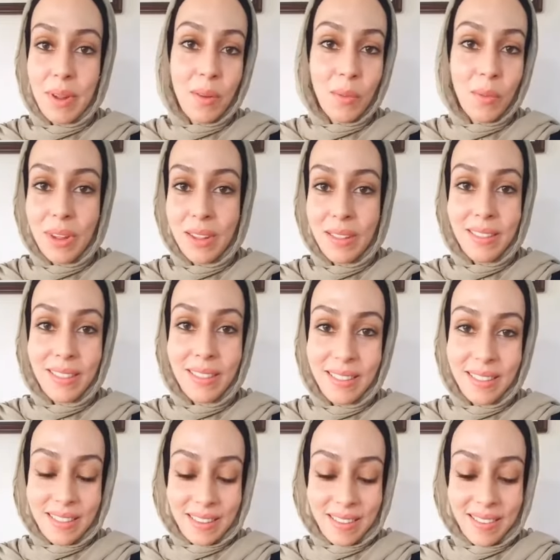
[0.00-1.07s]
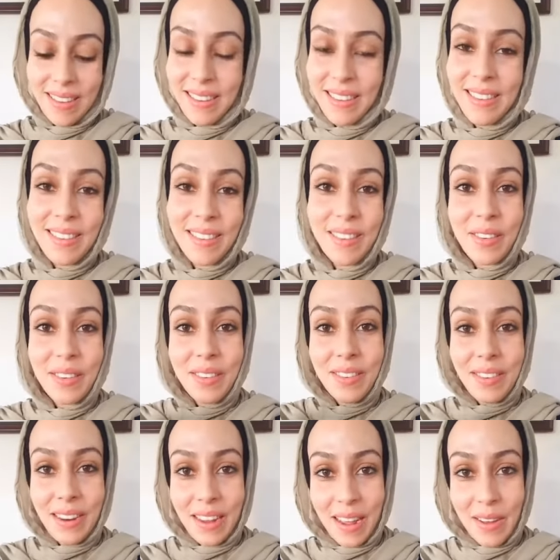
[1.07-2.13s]
what this is, just
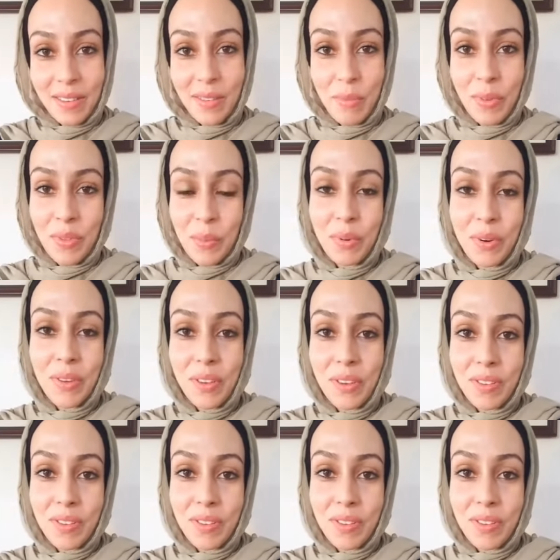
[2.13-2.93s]
check out some of the previous